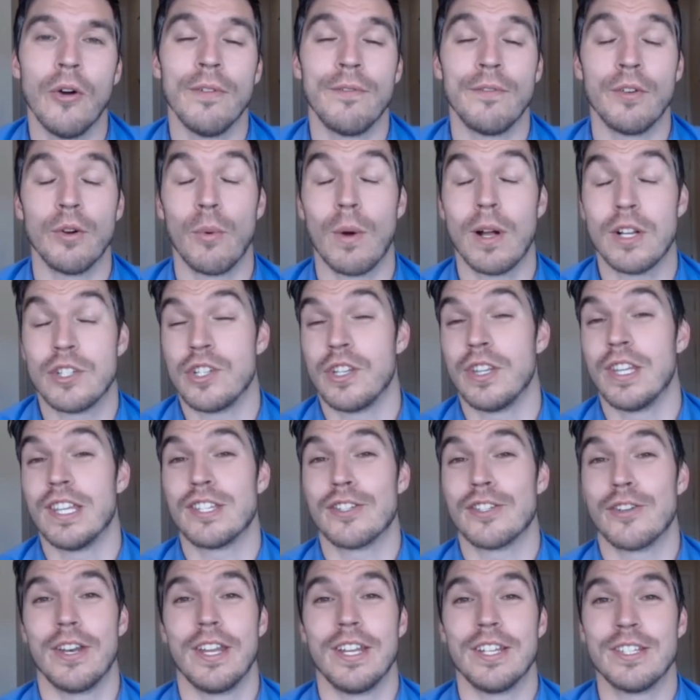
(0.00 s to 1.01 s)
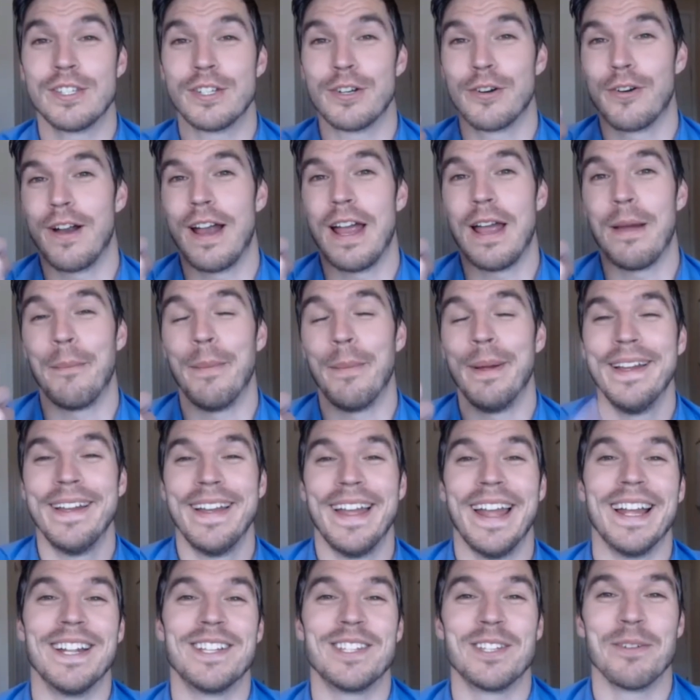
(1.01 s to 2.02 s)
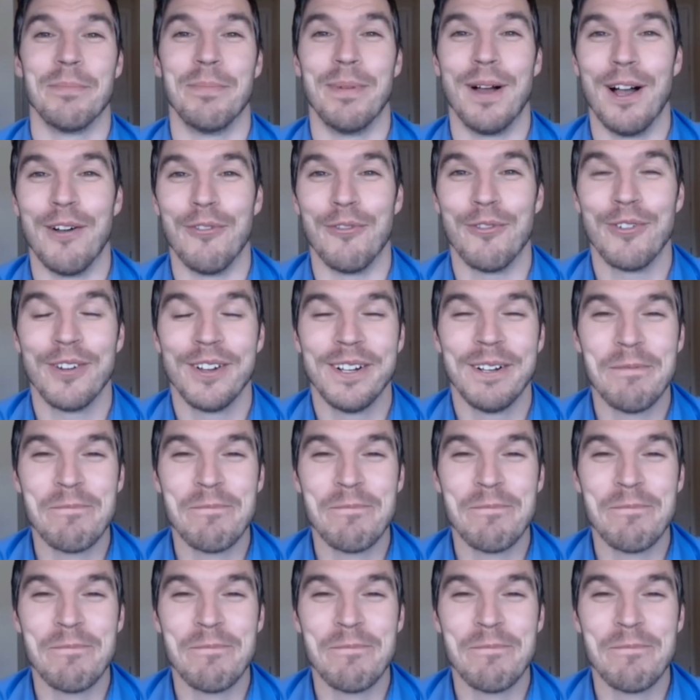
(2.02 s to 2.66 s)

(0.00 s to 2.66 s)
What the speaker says: If you're watching this on Instagram, it's above.